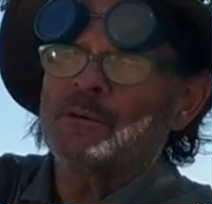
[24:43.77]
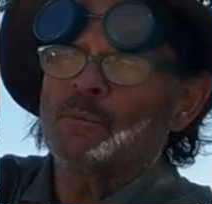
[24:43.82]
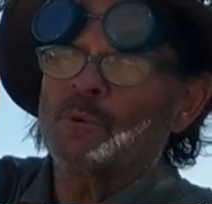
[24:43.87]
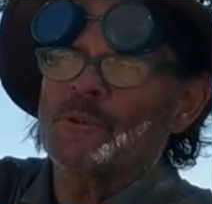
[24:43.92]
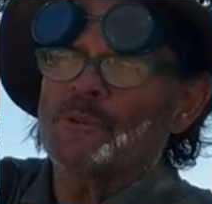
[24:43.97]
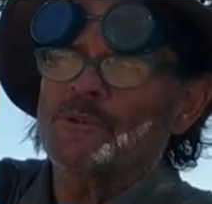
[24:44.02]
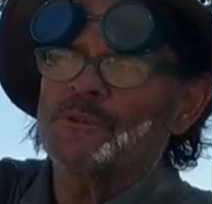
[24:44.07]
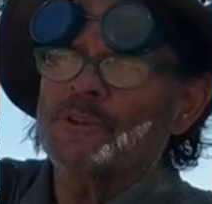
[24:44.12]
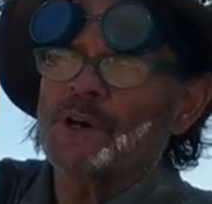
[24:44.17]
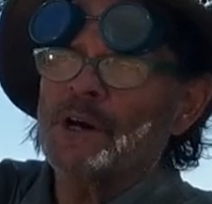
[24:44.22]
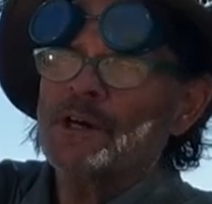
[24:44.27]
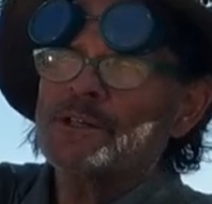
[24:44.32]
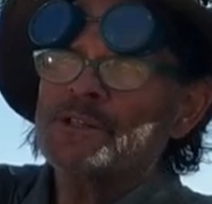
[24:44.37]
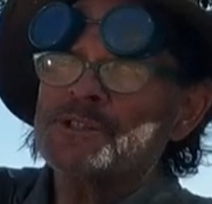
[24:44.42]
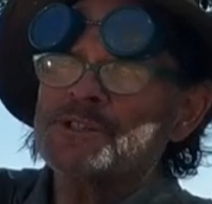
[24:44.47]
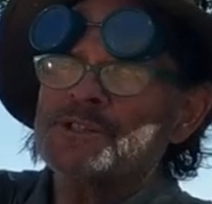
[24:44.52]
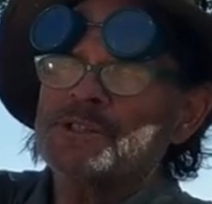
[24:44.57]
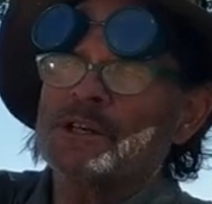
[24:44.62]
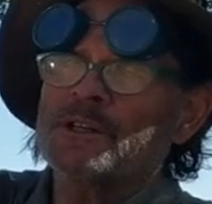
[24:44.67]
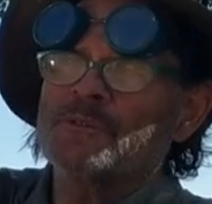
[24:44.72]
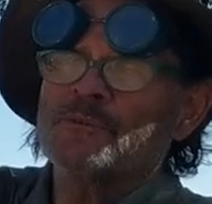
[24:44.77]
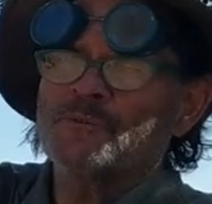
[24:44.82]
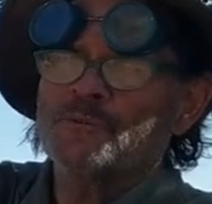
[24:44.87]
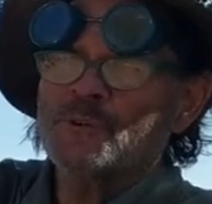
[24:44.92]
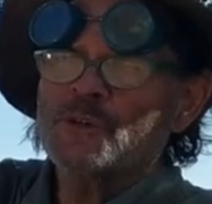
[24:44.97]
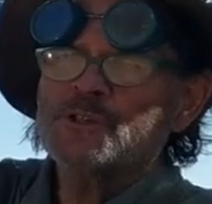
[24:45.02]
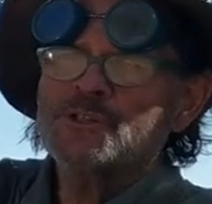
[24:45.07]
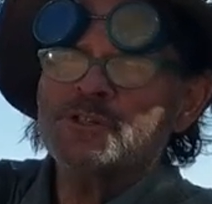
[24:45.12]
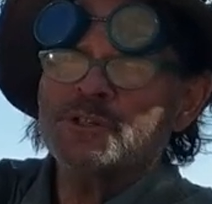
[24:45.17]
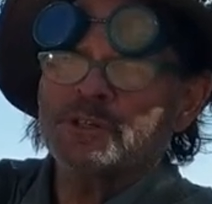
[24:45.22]
with ducks and
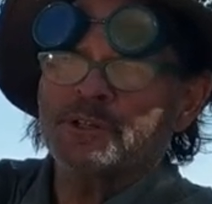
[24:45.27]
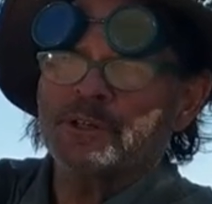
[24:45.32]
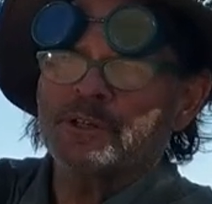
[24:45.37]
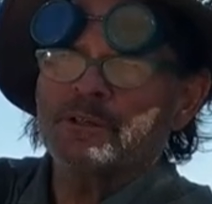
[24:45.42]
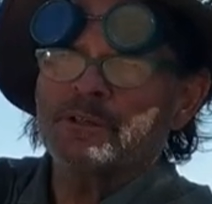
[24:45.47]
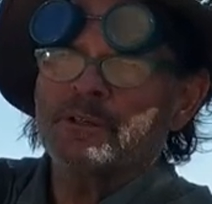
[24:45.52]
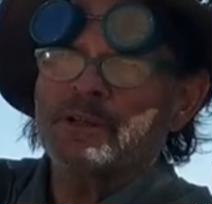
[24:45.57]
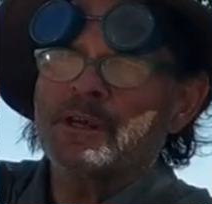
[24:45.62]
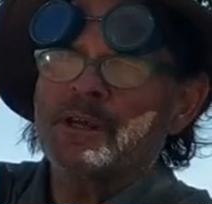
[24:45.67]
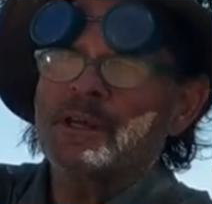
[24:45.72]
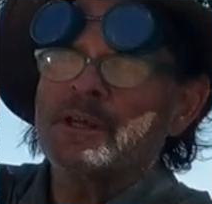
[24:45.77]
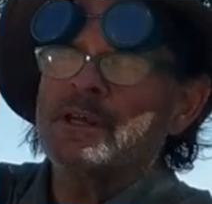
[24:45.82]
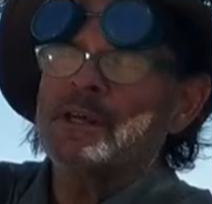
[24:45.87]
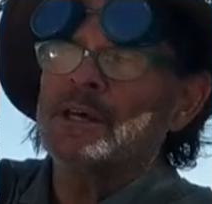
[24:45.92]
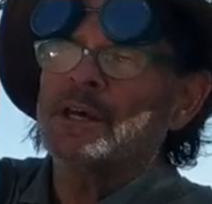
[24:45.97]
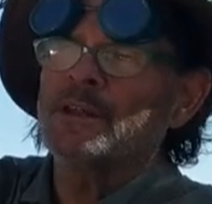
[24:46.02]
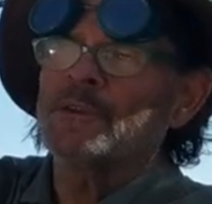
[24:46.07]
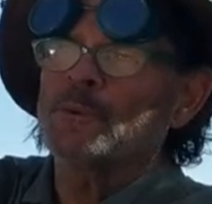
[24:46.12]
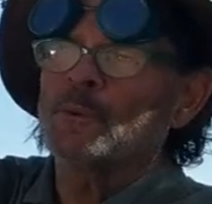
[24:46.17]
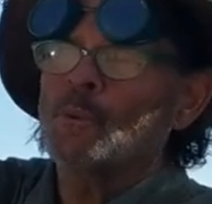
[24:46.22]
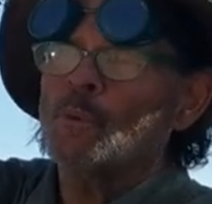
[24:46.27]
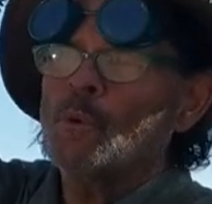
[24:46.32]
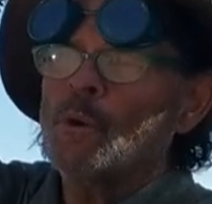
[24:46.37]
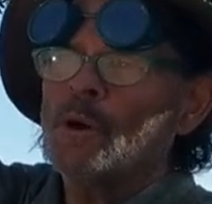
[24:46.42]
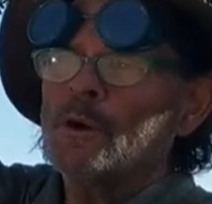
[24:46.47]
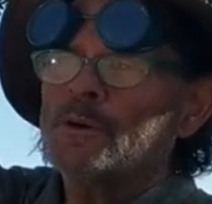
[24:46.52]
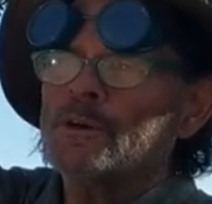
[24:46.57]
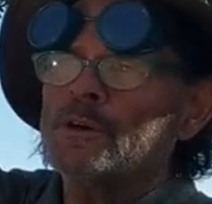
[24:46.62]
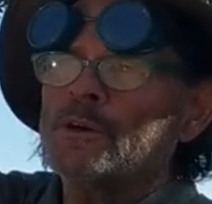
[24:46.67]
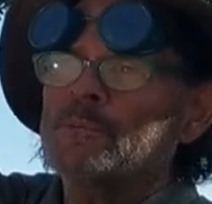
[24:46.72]
fish in it, and the
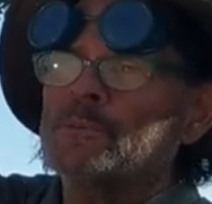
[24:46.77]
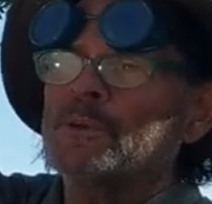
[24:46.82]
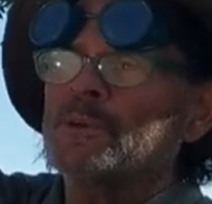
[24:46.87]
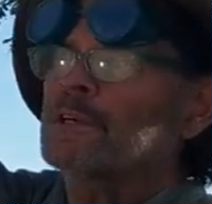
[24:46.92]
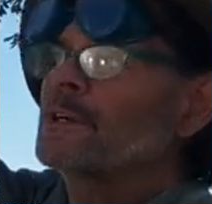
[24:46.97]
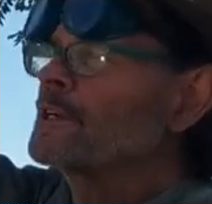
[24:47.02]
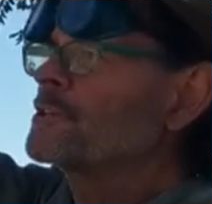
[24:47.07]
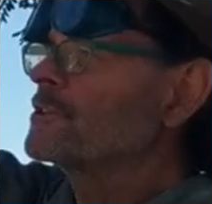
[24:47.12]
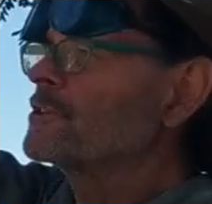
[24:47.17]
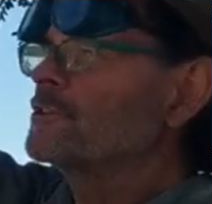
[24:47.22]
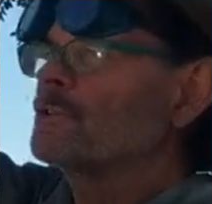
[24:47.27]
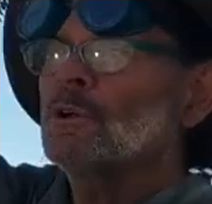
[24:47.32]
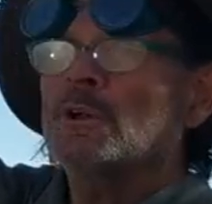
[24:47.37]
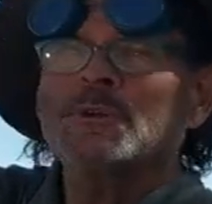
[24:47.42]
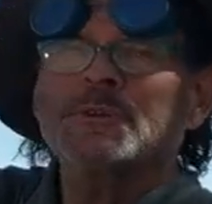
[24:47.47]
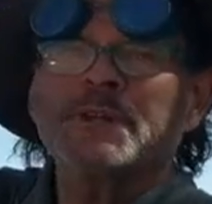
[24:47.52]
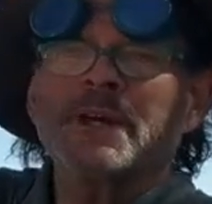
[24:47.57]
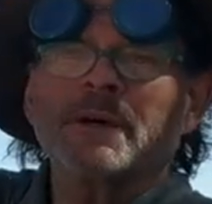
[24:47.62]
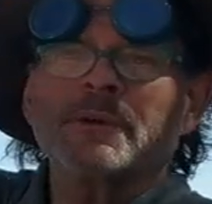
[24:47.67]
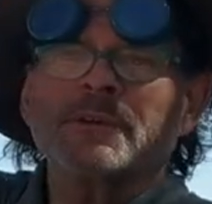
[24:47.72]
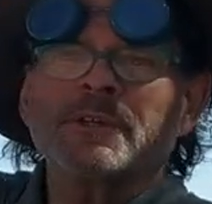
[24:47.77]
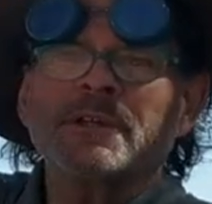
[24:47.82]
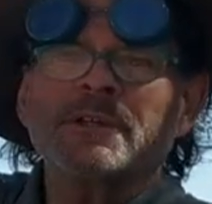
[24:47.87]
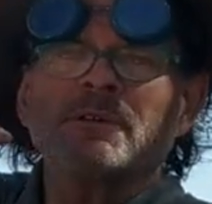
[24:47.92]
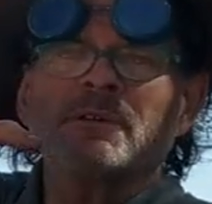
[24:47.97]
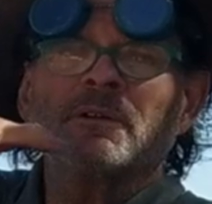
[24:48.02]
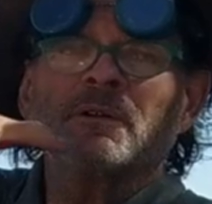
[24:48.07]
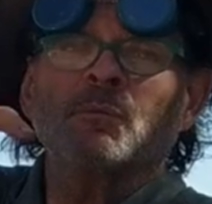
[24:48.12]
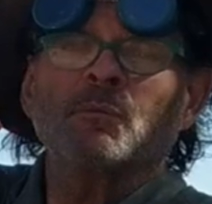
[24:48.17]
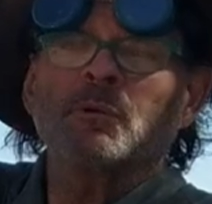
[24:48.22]
water, because it's all
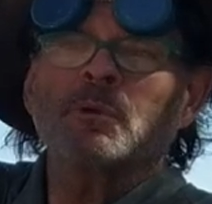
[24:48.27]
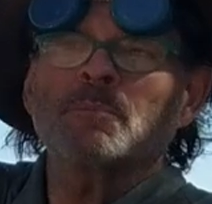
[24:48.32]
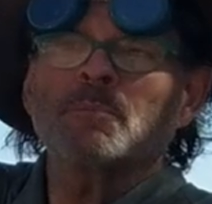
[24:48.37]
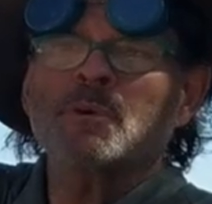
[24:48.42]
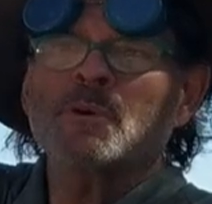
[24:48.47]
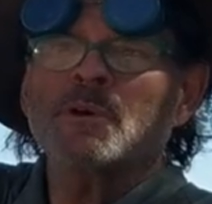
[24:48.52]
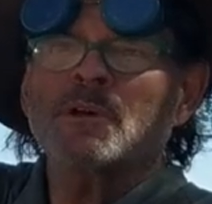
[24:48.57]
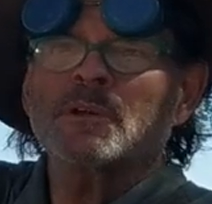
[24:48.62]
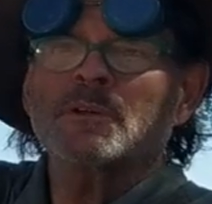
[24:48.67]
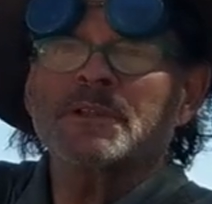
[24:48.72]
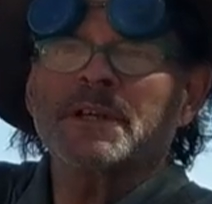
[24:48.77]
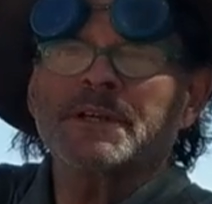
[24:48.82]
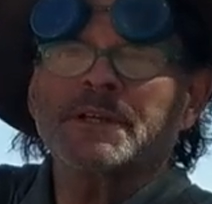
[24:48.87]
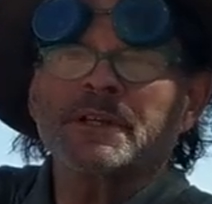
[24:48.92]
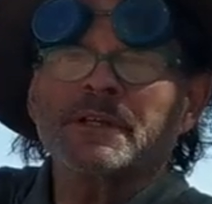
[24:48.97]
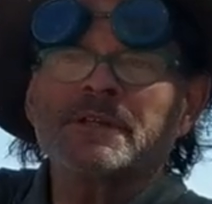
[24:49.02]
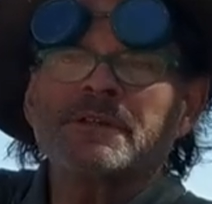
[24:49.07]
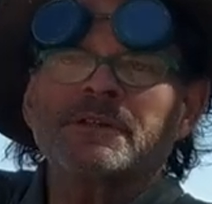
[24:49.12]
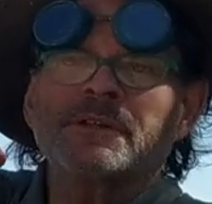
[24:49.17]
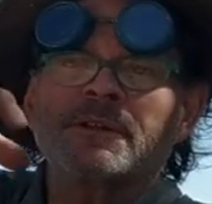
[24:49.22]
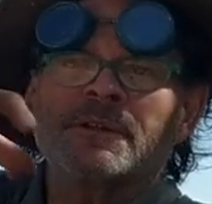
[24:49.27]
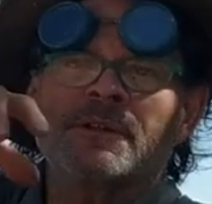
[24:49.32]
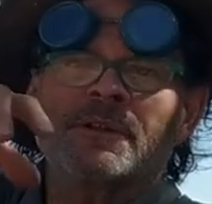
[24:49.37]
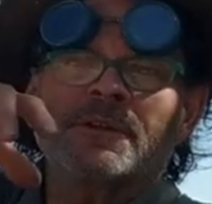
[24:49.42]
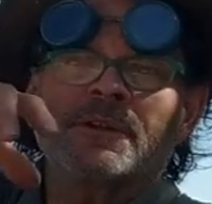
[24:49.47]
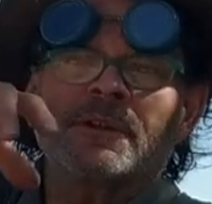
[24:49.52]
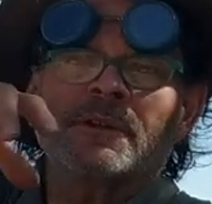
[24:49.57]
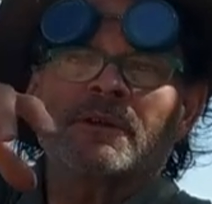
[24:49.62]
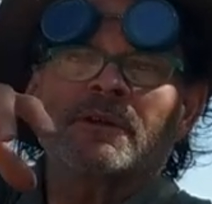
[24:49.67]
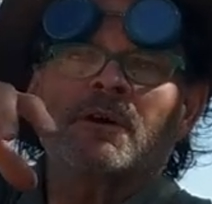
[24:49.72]
downhill, will percolate
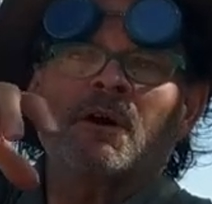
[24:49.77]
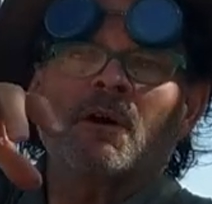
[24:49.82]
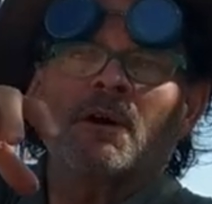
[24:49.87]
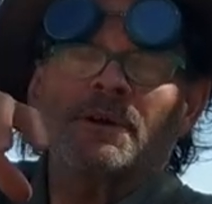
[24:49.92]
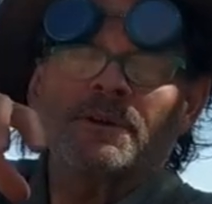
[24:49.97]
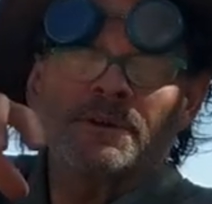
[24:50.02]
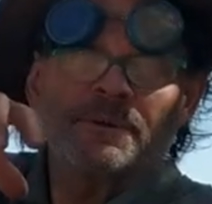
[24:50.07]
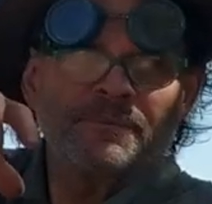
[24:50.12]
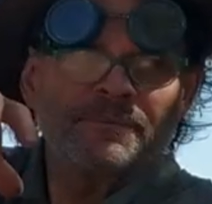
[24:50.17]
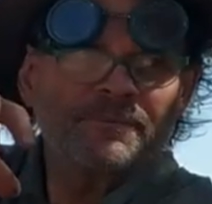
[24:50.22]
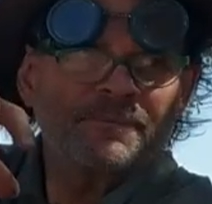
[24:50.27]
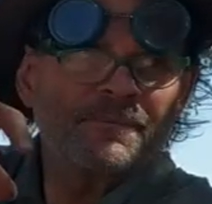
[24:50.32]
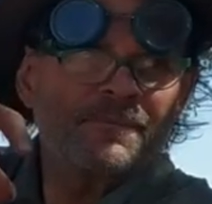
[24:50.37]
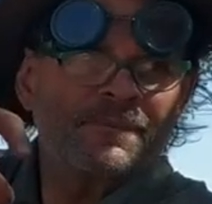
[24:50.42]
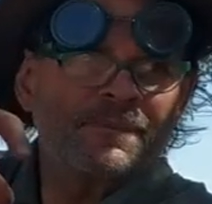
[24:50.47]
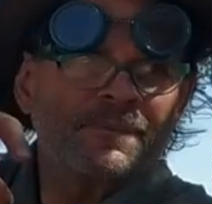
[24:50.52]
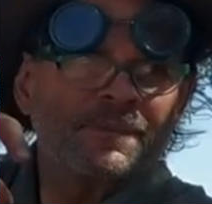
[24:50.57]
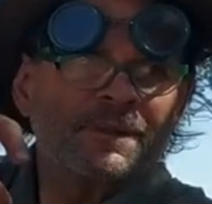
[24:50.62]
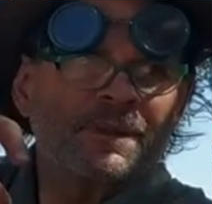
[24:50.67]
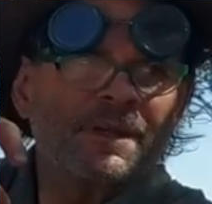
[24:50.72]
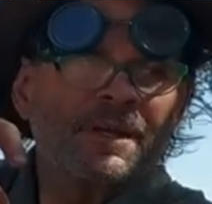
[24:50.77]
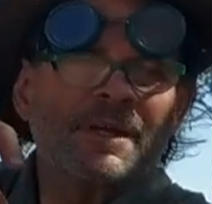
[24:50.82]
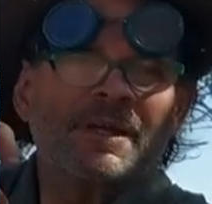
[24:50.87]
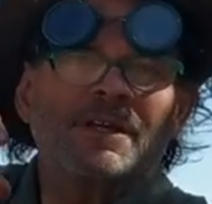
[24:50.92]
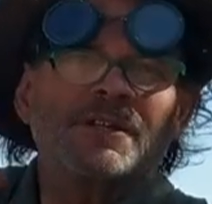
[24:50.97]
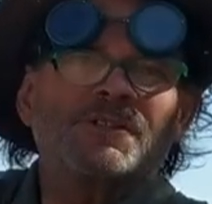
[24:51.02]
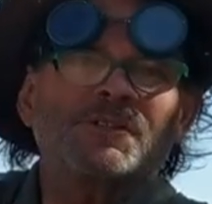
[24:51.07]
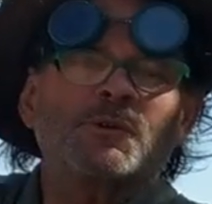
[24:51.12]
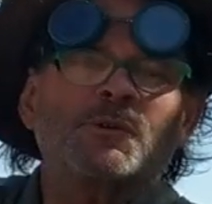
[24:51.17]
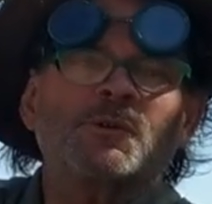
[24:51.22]
into the garden.
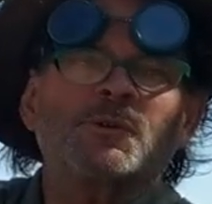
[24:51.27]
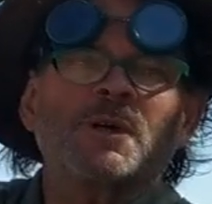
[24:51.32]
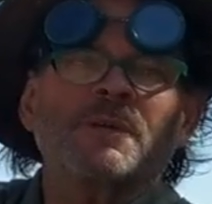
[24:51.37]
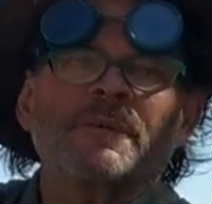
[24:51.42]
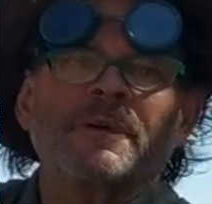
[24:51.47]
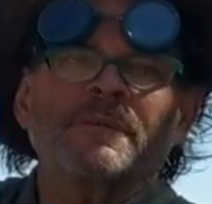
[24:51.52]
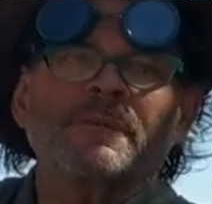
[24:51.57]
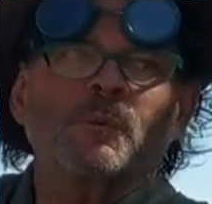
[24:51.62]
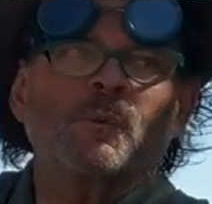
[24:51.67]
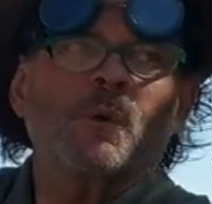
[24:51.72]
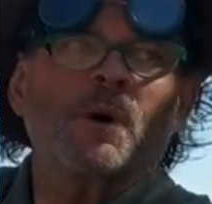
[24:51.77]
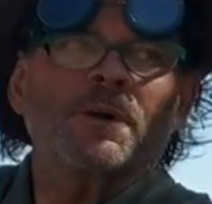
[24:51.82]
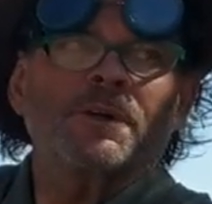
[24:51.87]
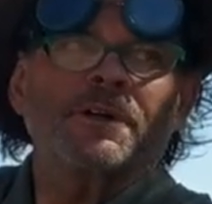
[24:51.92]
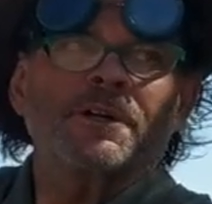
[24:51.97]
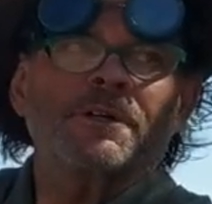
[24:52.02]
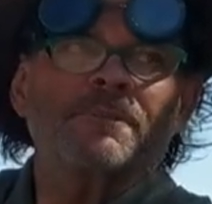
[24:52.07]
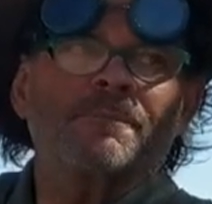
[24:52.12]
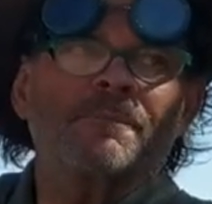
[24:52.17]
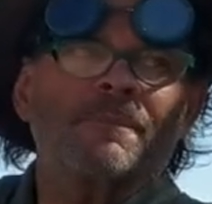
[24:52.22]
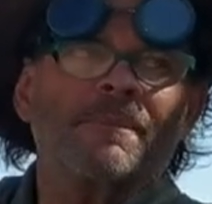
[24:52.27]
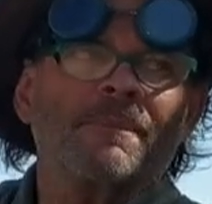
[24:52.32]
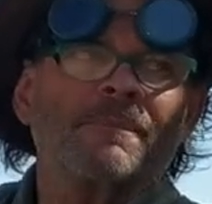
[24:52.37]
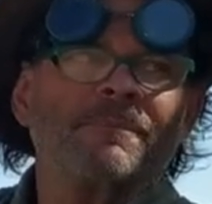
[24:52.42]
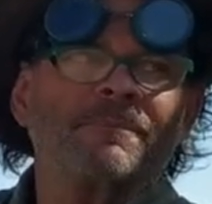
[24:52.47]
So you never have to water it.